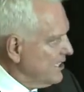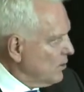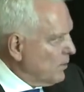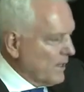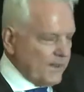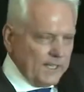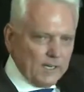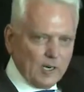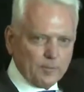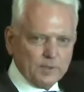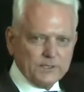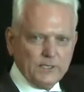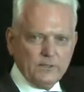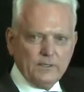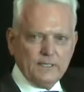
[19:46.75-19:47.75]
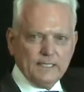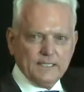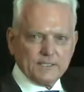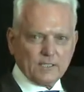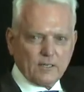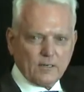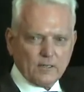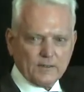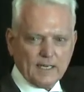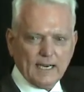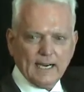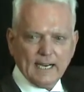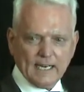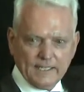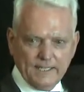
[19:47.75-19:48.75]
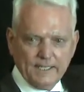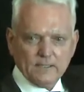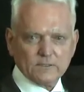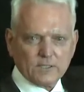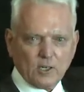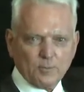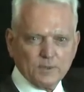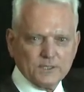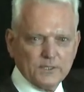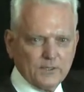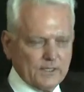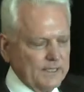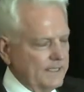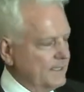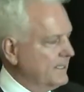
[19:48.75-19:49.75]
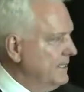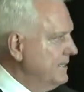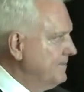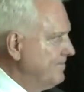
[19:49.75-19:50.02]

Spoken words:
are where the opportunities are, the high yield opportunities.